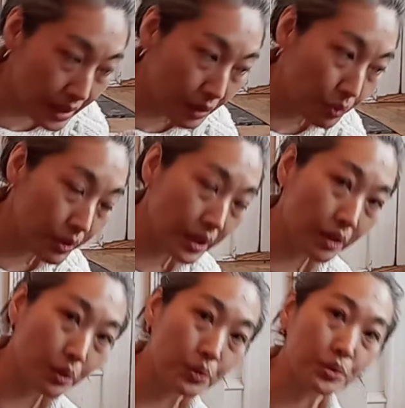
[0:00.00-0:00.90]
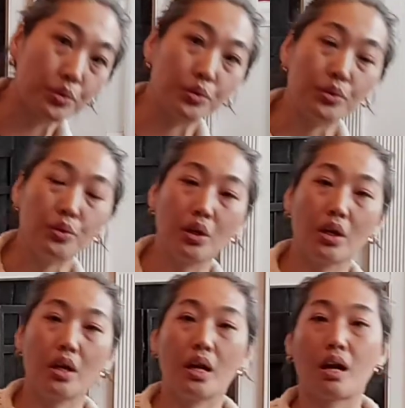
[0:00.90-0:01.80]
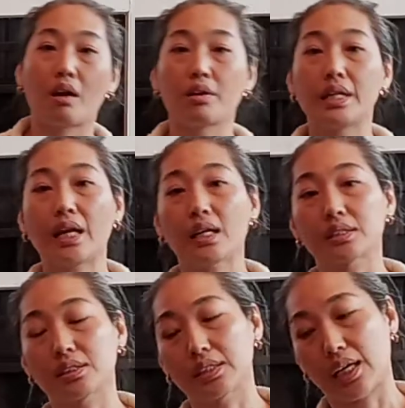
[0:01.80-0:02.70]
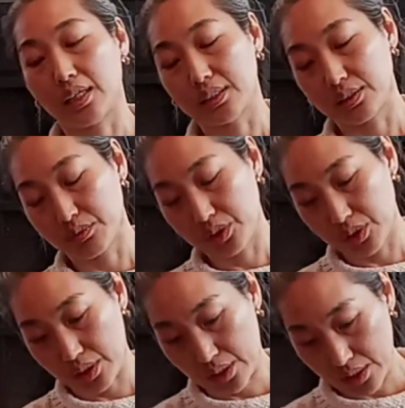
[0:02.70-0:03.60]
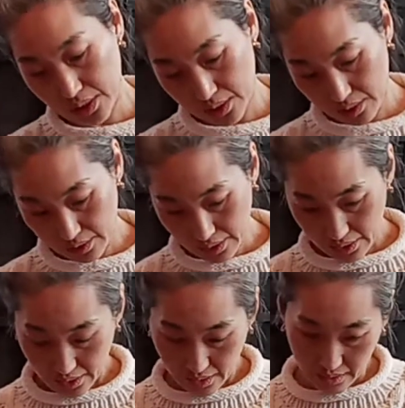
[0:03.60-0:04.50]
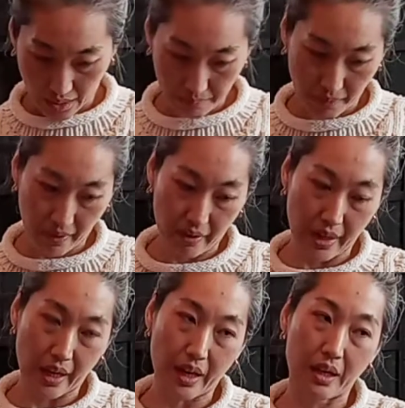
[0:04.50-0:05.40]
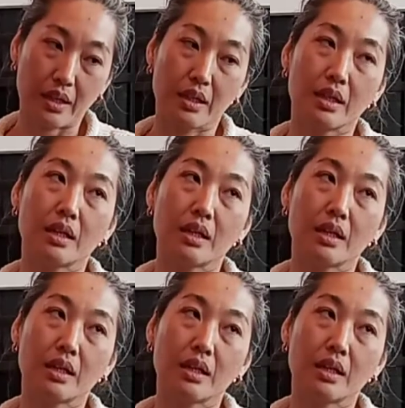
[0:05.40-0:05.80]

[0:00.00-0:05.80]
and then we're gonna go to our neck exercise, which is top of our head